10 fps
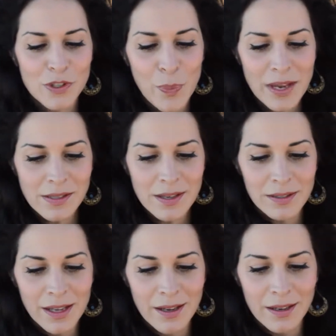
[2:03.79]

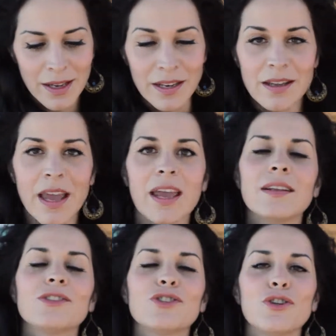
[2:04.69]
basically
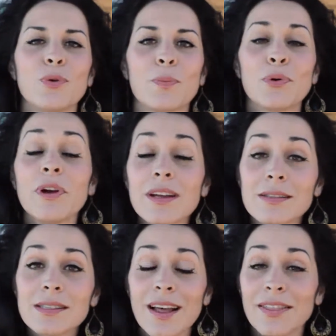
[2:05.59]
engaged to a
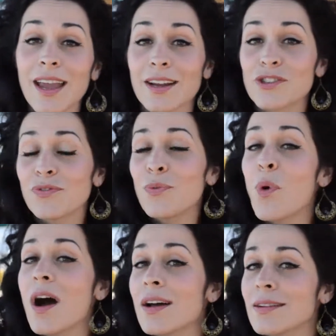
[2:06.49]
prince at the age of
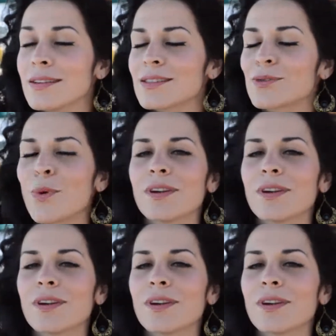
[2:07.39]
1. It's